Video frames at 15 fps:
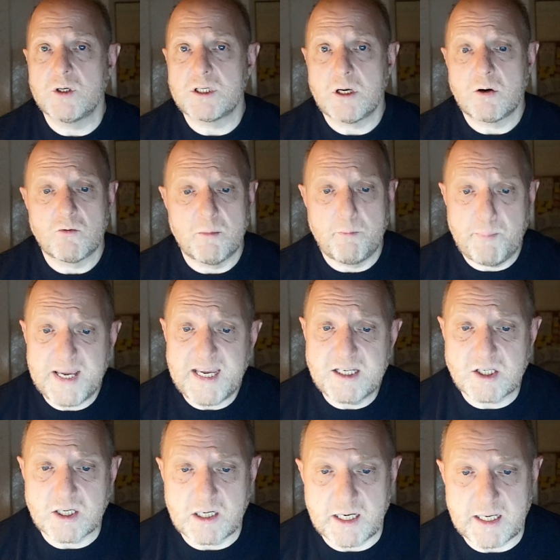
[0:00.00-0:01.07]

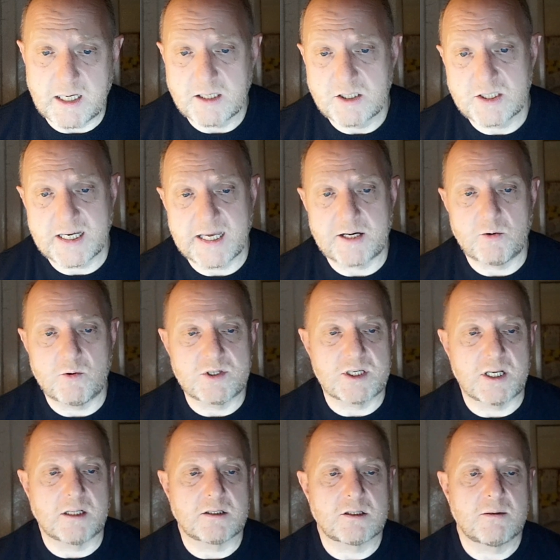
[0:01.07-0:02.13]
repeatedly to get a result.